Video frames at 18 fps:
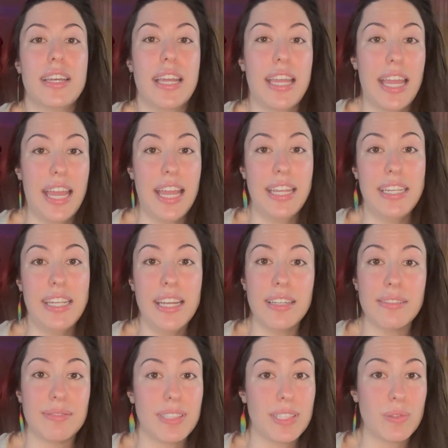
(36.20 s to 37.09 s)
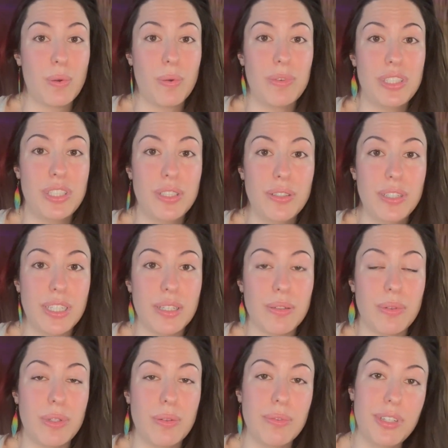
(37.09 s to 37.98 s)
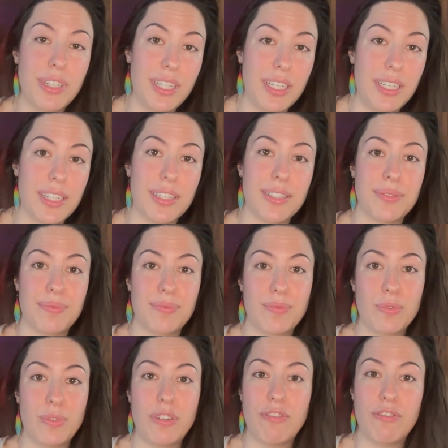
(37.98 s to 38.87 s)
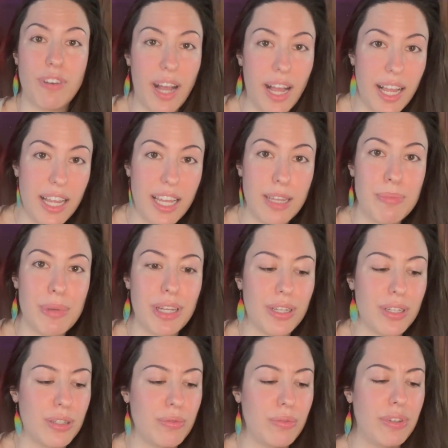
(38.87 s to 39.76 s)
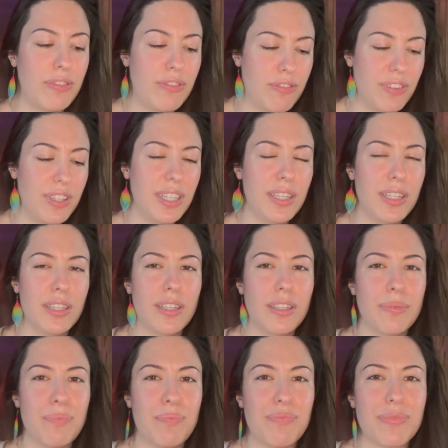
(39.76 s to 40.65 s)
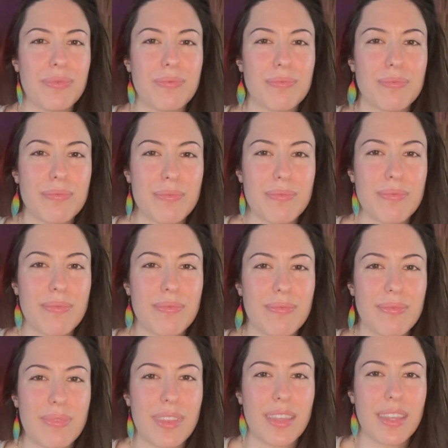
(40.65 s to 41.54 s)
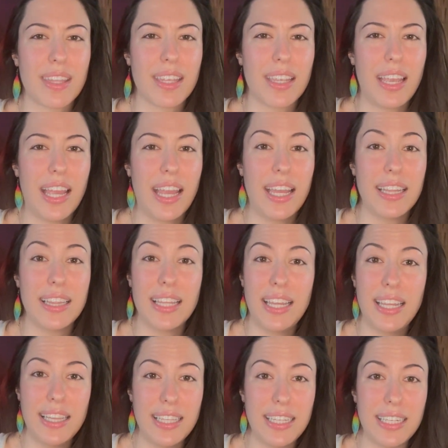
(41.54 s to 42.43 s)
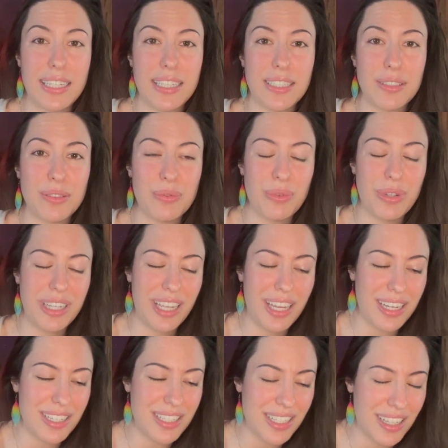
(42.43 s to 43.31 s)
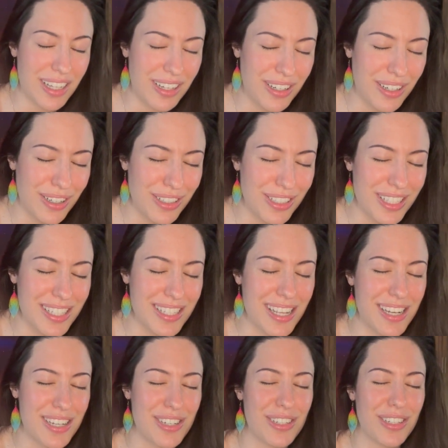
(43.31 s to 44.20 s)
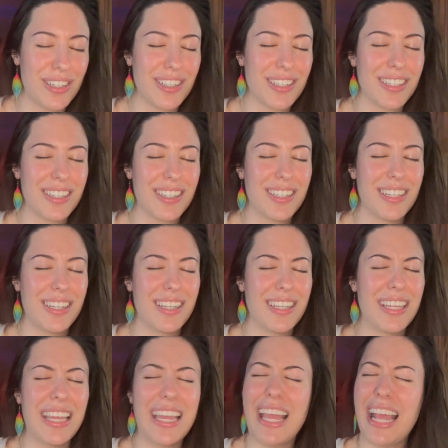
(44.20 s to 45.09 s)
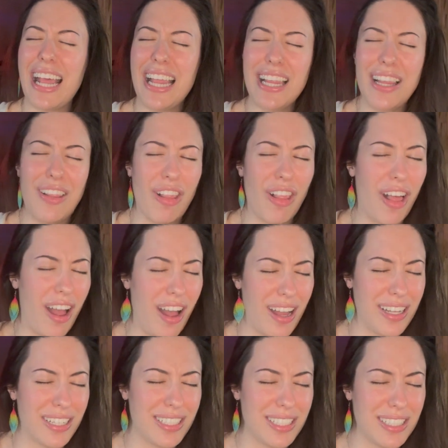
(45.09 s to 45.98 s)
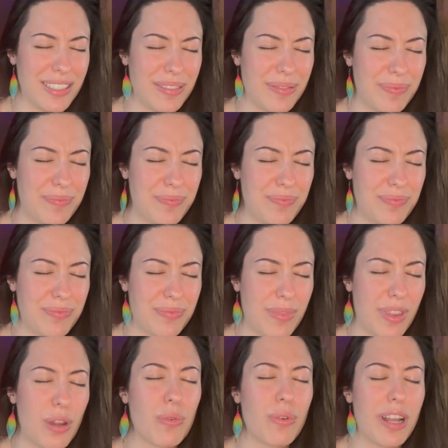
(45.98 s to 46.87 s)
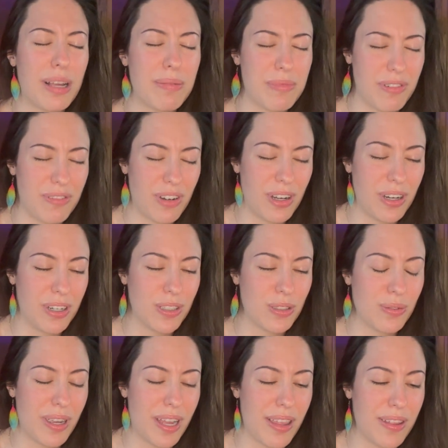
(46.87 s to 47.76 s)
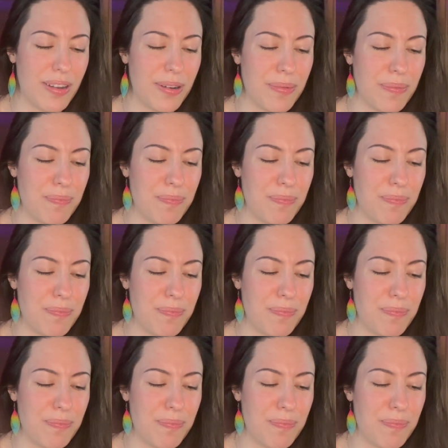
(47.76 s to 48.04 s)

And yeah, that's what we do here. We read, we vibe, we feel. And lately, we get into the heart center a lot. The realm of heart, rather.